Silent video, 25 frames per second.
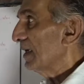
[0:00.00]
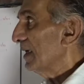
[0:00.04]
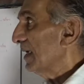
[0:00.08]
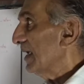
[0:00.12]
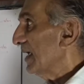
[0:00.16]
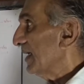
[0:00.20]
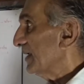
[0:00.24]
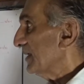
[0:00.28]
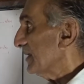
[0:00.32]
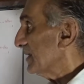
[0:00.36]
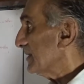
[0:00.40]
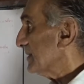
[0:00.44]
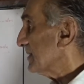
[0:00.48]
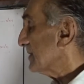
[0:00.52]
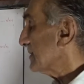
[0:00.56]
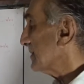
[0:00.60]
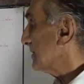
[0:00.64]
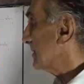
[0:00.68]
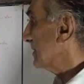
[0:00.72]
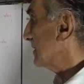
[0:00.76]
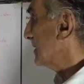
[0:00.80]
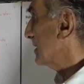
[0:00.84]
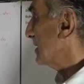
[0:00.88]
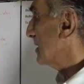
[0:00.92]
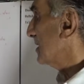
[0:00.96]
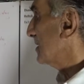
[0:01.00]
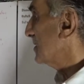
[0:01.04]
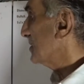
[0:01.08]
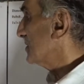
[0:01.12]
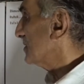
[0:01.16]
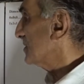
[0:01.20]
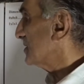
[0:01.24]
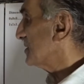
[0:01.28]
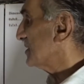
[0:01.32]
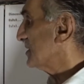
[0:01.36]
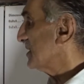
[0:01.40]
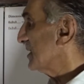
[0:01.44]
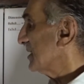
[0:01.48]
Let us
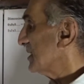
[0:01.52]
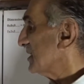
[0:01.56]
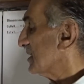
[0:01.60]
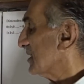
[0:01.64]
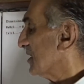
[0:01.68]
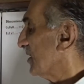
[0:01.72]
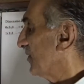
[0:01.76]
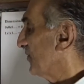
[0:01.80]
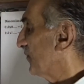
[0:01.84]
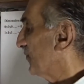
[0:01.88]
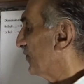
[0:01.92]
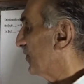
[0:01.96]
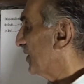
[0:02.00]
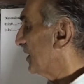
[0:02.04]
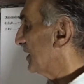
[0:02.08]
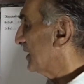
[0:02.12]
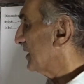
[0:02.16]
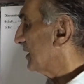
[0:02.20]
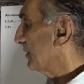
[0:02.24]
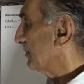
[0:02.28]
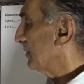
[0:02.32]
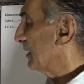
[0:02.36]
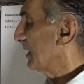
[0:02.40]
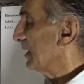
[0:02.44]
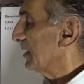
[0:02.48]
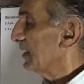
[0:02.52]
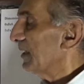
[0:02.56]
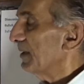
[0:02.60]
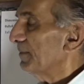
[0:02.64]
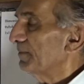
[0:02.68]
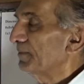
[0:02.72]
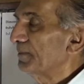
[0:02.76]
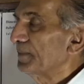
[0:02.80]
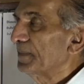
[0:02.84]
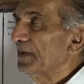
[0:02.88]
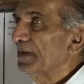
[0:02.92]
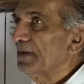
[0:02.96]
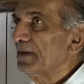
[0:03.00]
sit comfortably
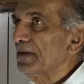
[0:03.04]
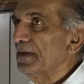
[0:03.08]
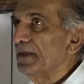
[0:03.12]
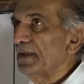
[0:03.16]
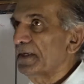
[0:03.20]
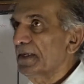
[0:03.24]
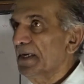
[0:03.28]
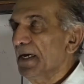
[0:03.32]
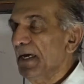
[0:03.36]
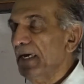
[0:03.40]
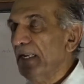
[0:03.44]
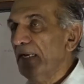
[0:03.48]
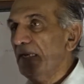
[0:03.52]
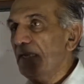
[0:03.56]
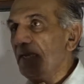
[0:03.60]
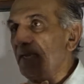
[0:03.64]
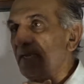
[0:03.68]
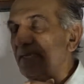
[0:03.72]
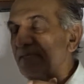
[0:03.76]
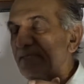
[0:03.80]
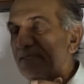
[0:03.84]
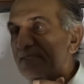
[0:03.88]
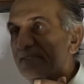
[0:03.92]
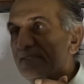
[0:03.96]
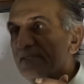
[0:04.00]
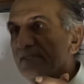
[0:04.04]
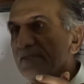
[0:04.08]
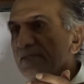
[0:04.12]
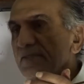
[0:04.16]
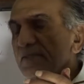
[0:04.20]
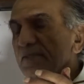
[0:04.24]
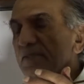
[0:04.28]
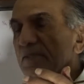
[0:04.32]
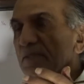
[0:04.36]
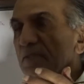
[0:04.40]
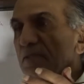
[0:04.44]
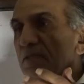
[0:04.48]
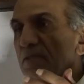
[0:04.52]
and let us
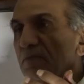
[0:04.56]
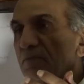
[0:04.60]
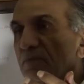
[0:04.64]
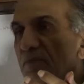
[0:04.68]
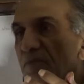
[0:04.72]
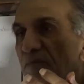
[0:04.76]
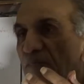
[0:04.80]
be